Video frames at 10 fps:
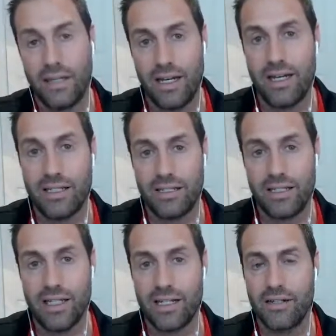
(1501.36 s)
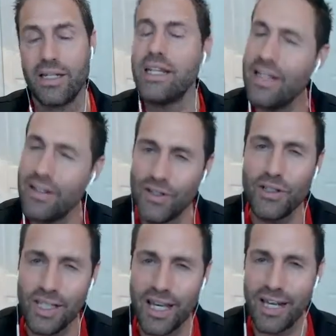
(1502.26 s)
sick. And if you
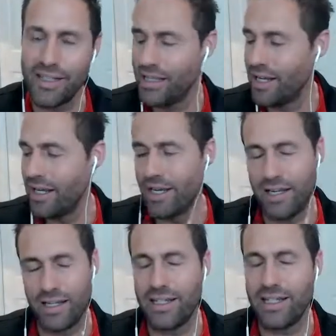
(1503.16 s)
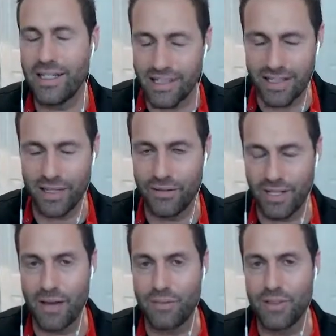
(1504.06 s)
look at it in the
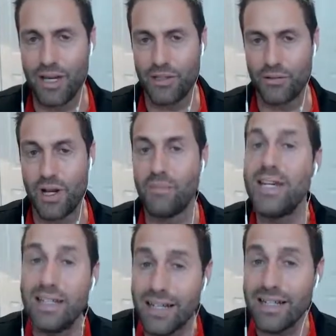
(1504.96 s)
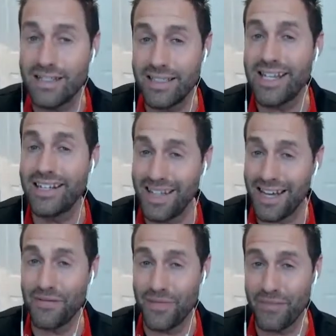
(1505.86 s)
self-sabotage realm, it does take a lot
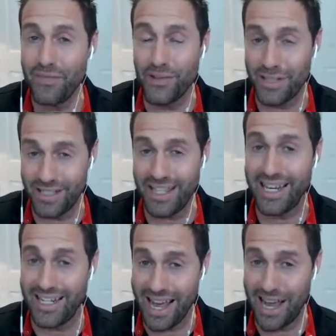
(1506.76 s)
of effort to stay down.